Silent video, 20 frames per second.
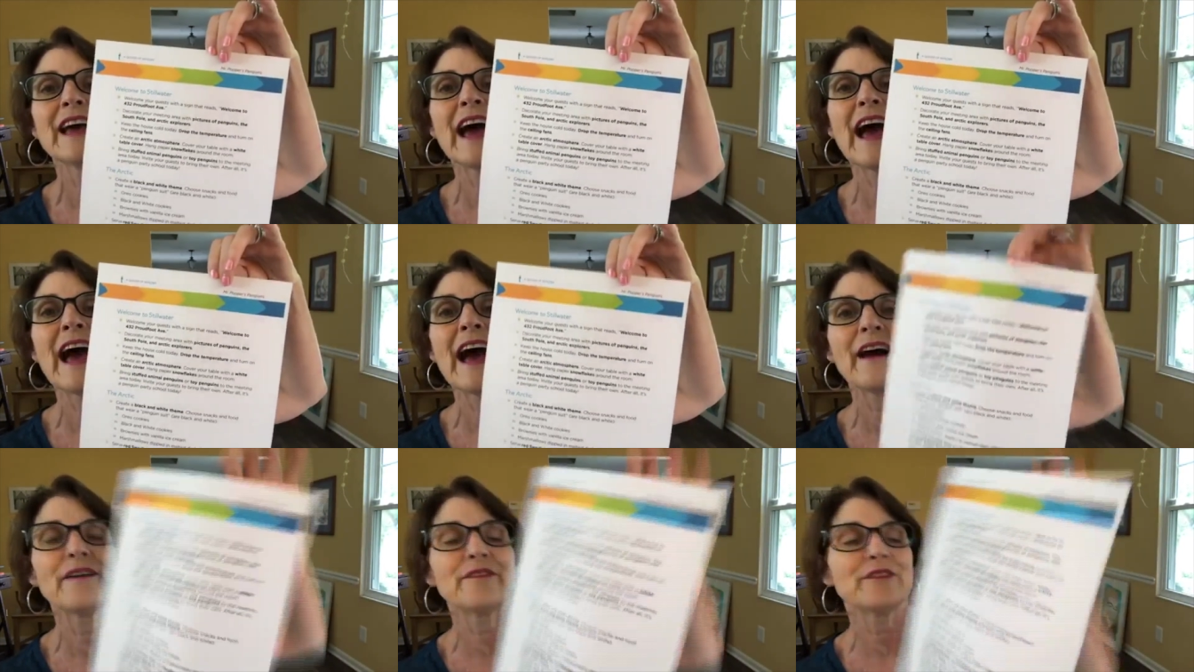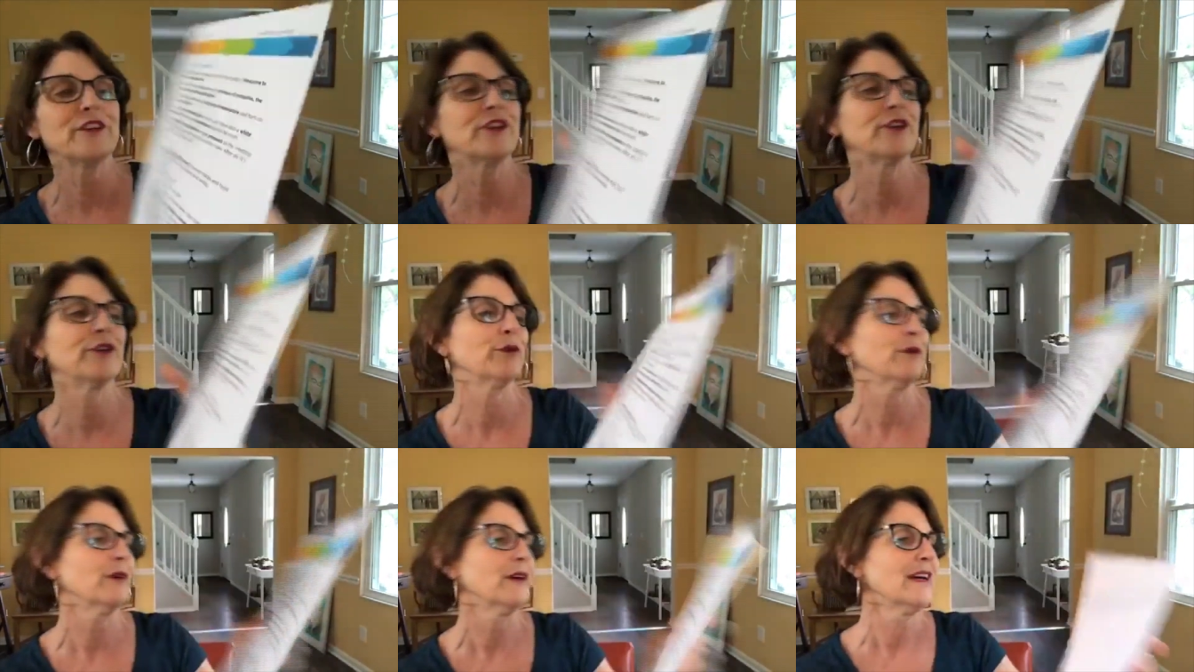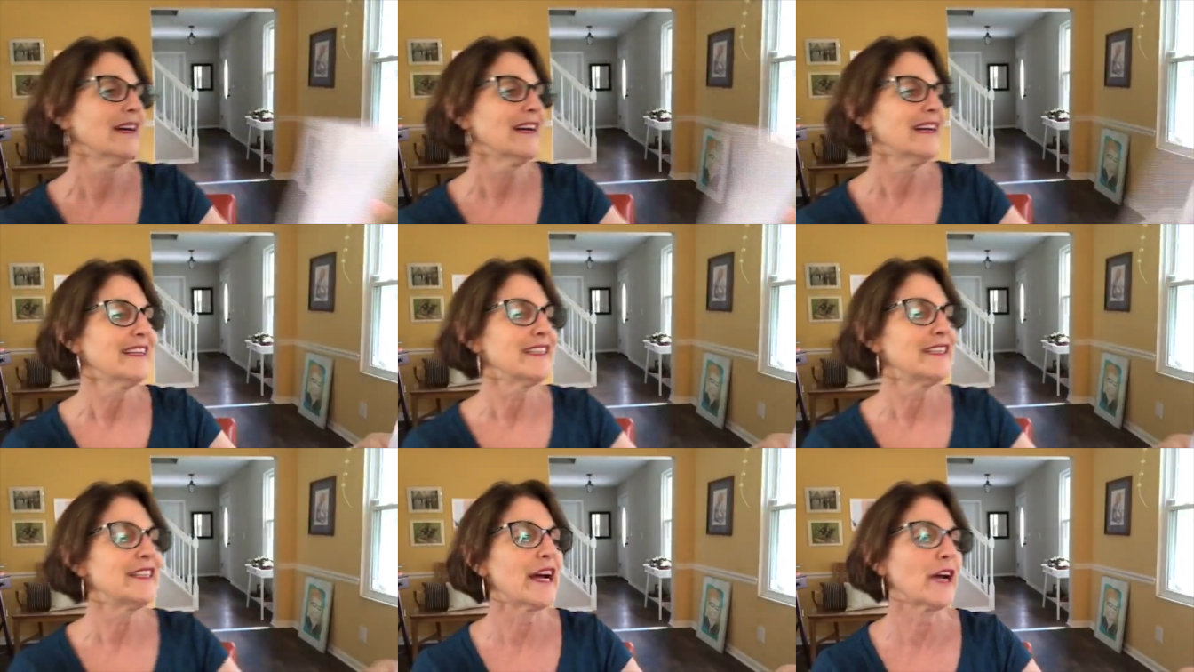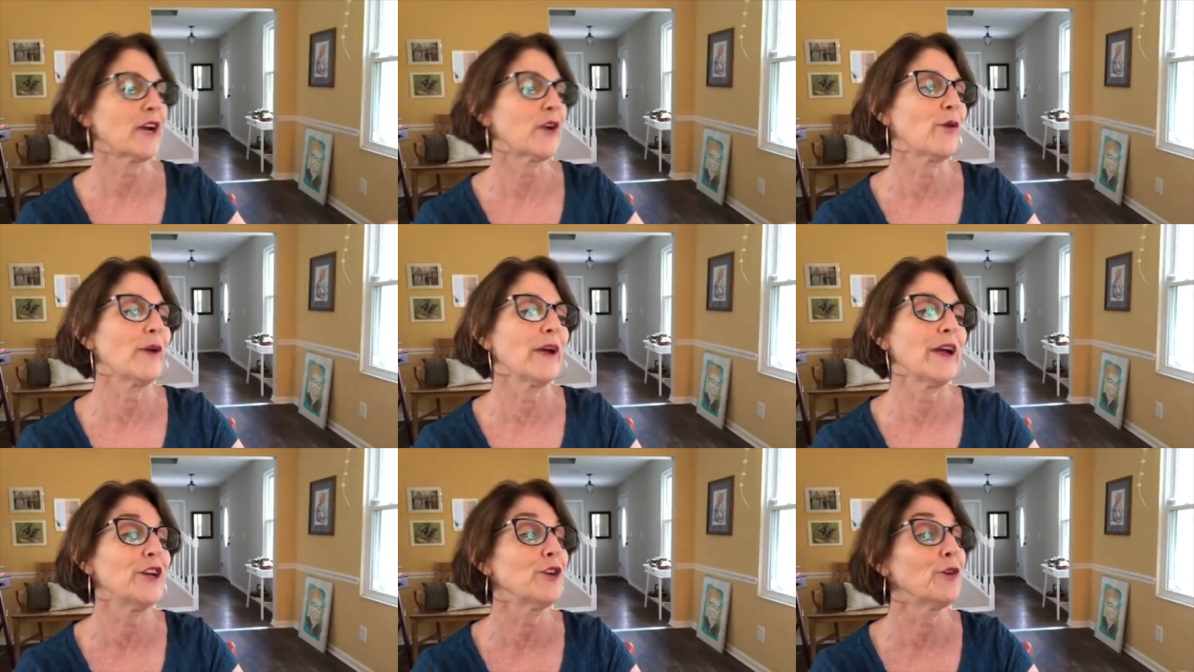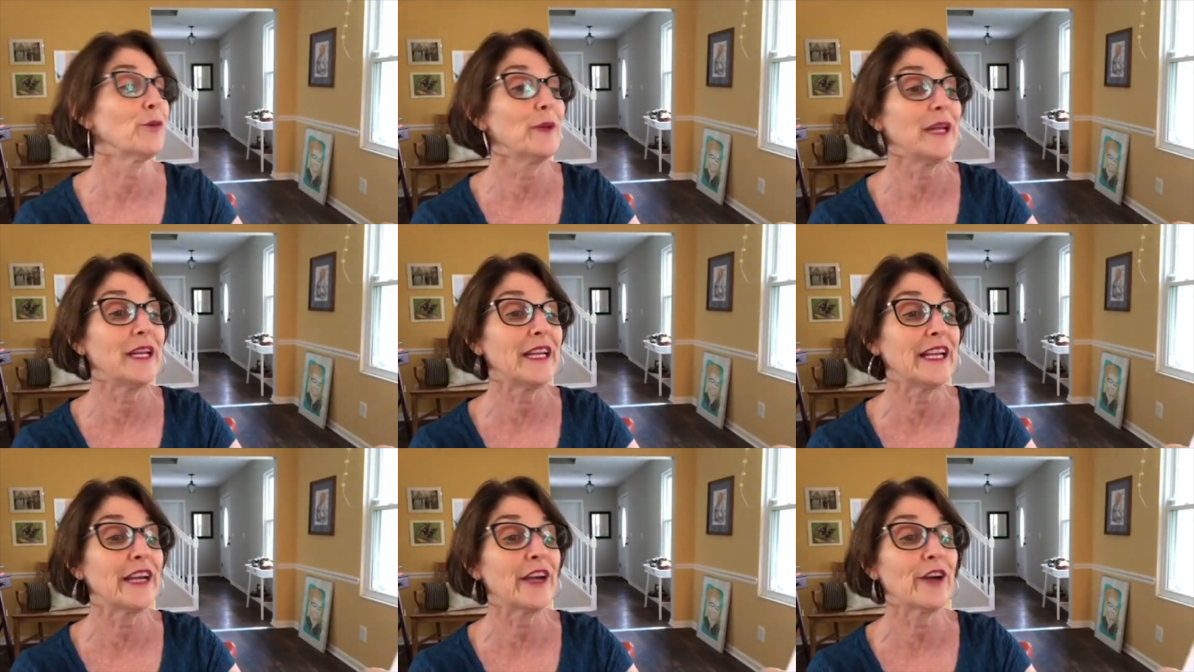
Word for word: Avenue." Decorate your meeting